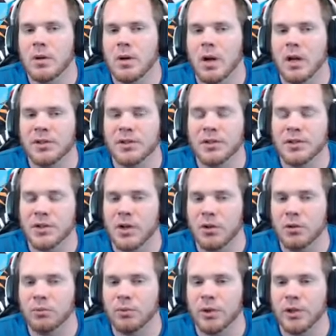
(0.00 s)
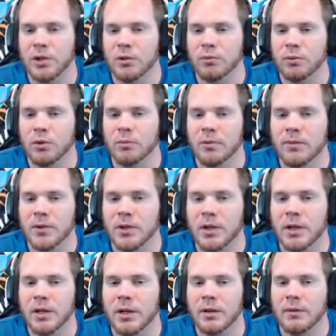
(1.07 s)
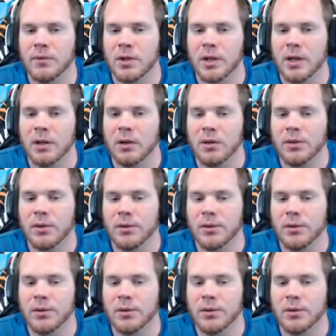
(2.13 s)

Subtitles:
This is another really good room if you need health.